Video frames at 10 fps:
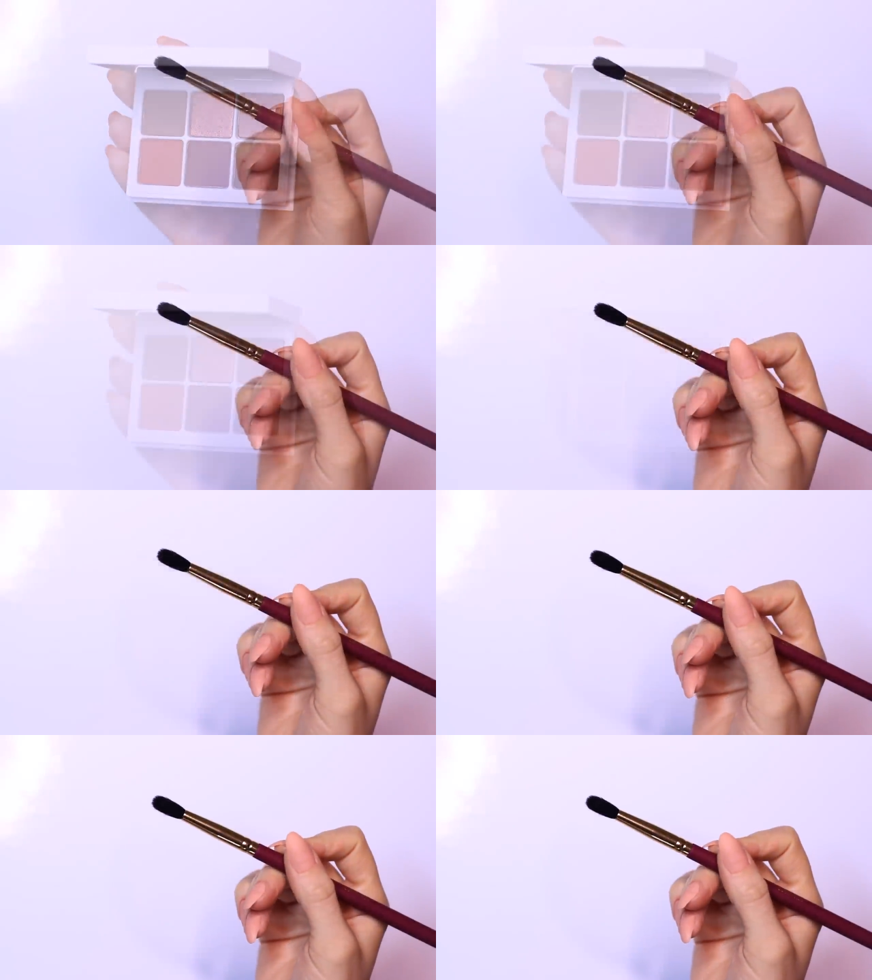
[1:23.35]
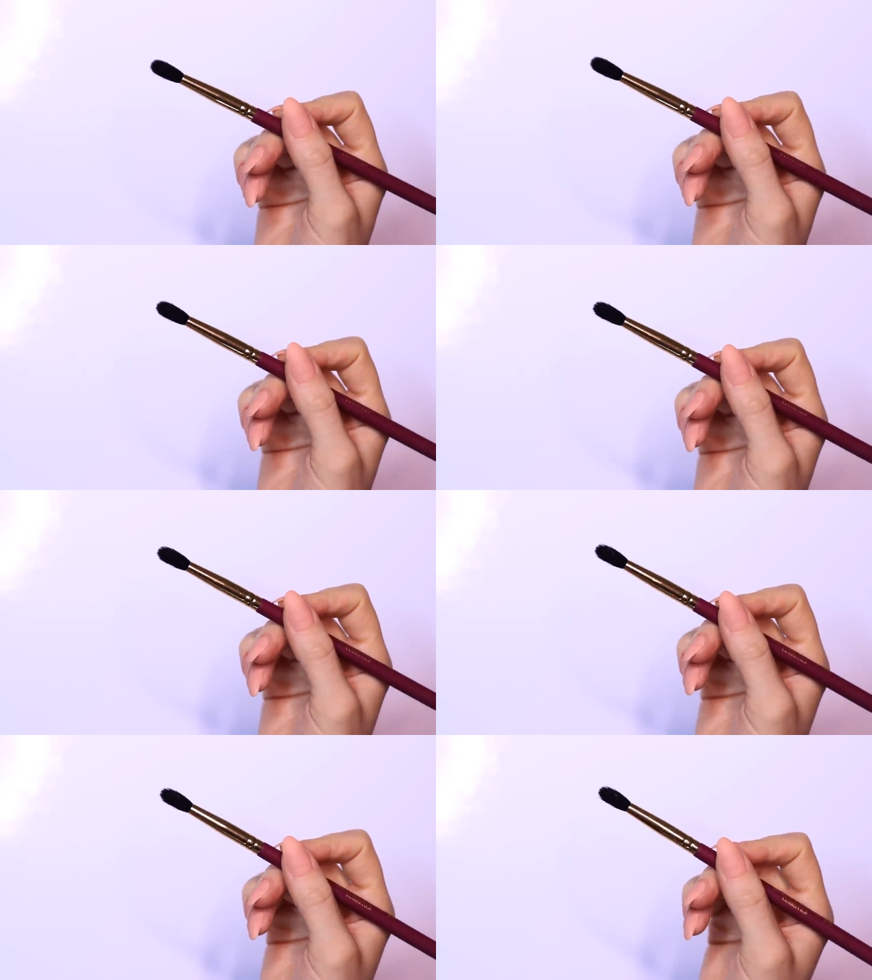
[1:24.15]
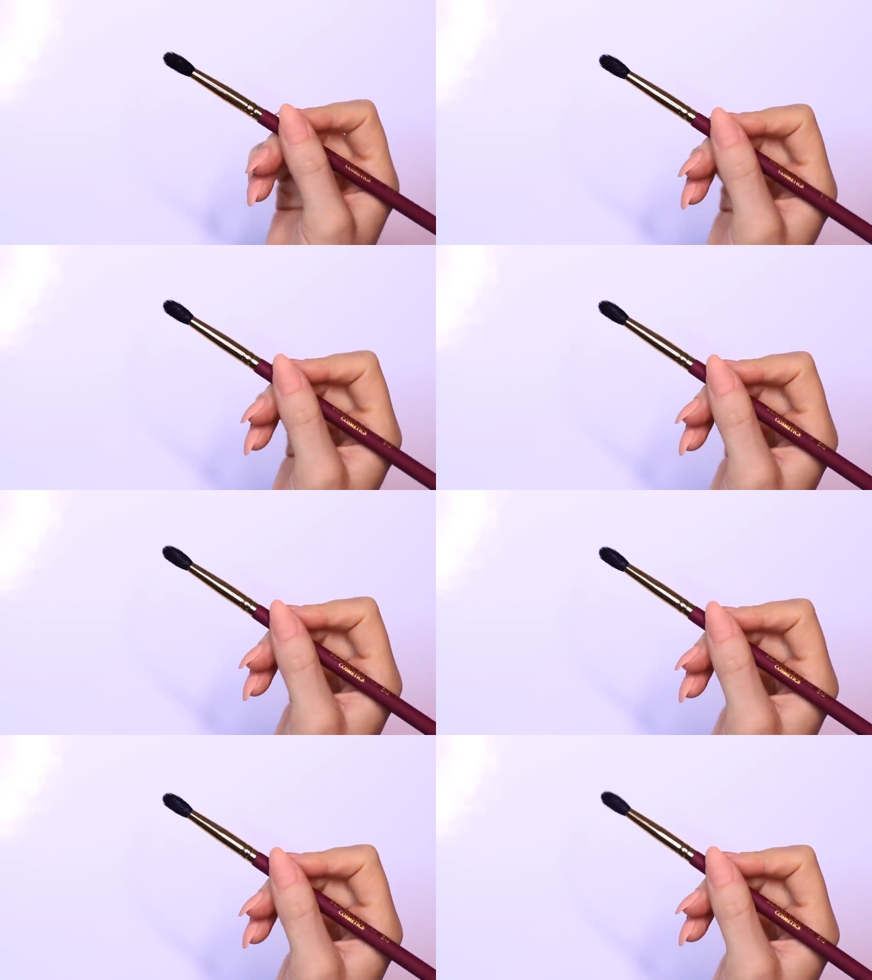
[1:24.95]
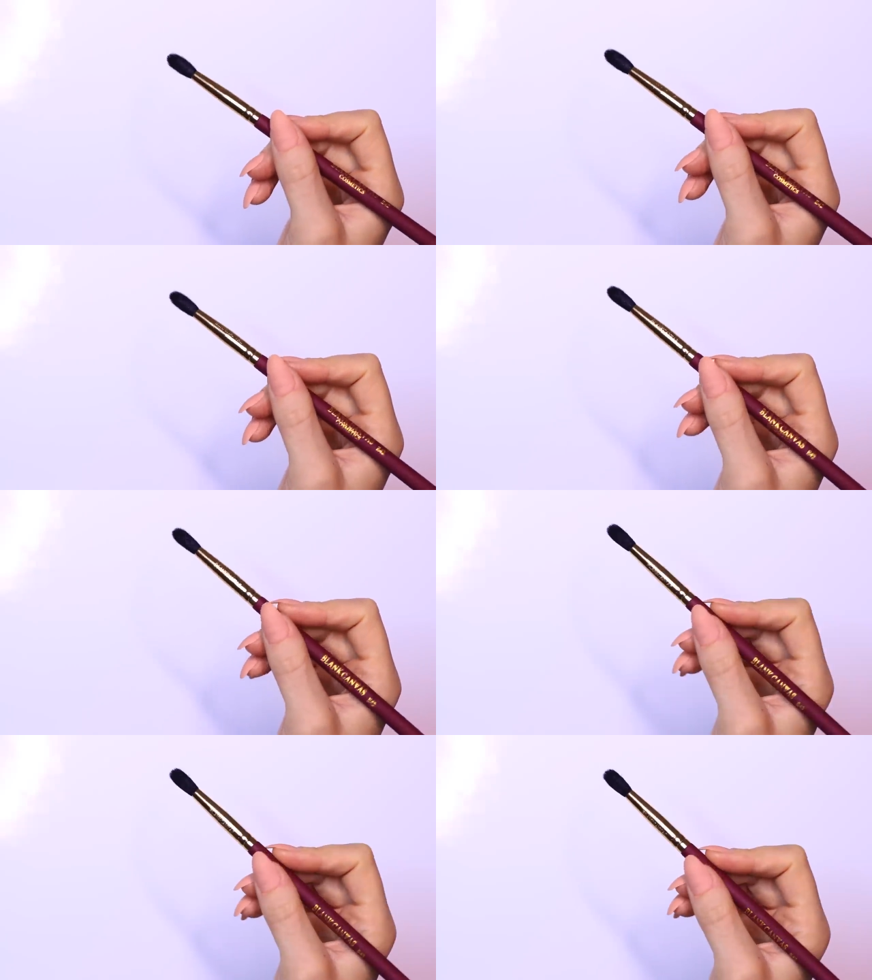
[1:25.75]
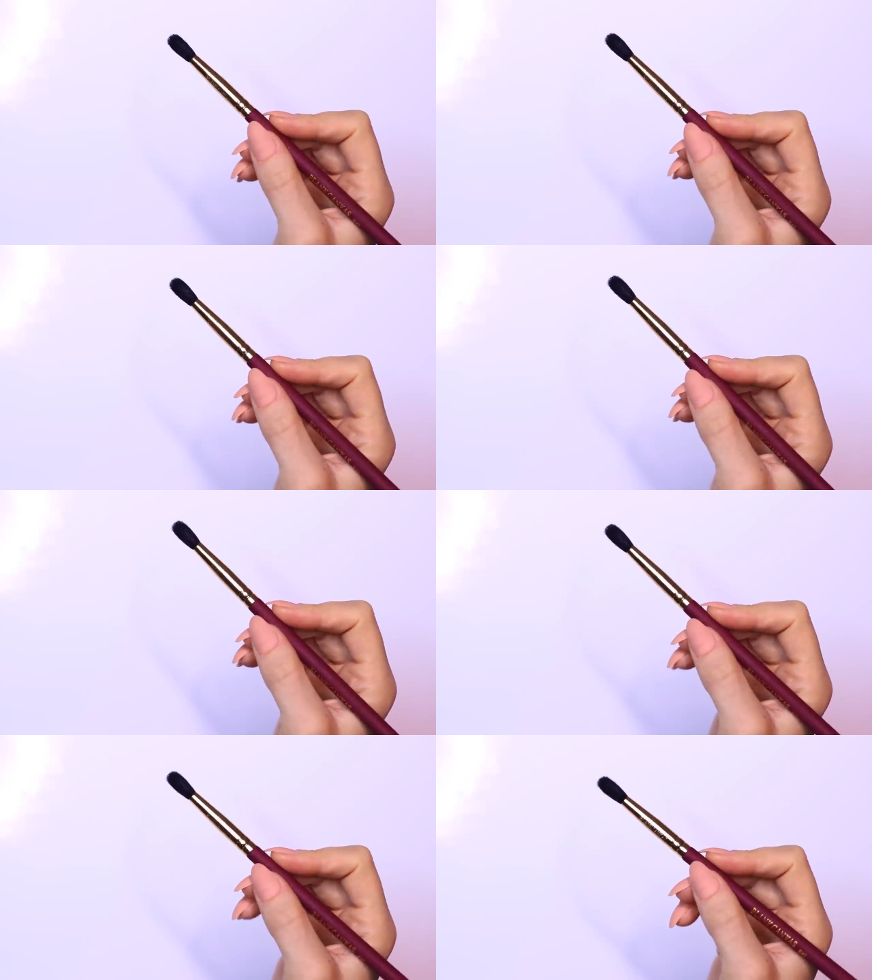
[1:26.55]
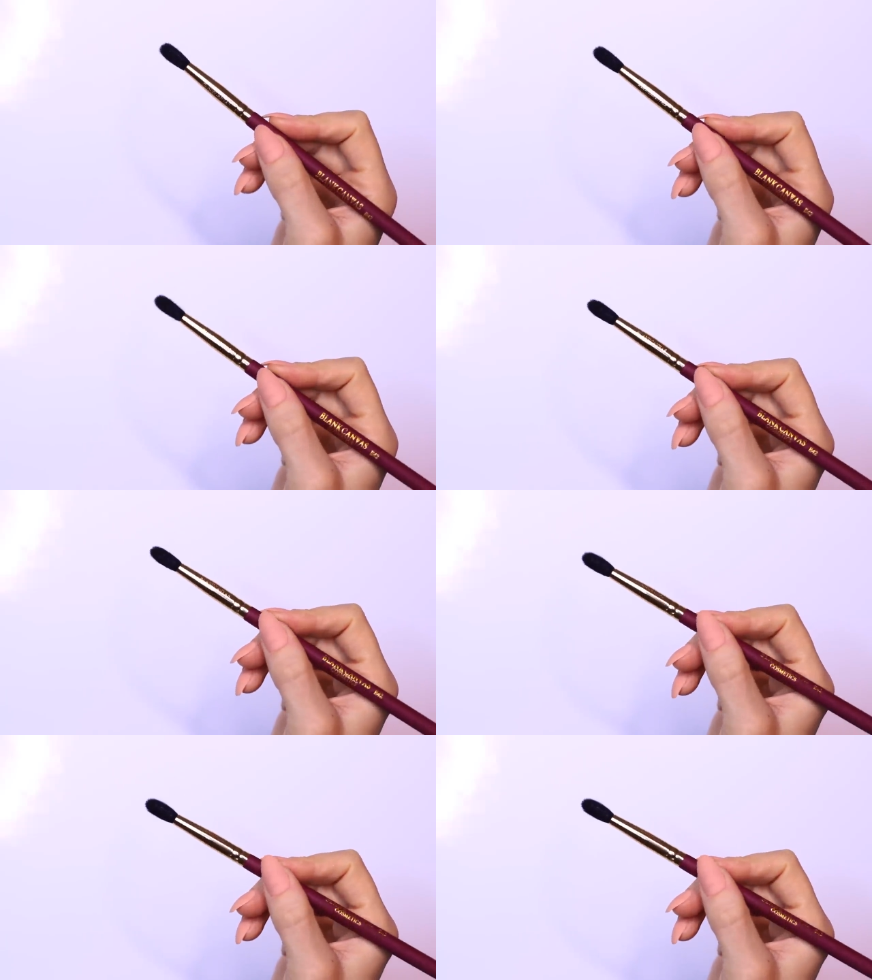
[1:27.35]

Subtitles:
No face is visible, so there are no lips to read.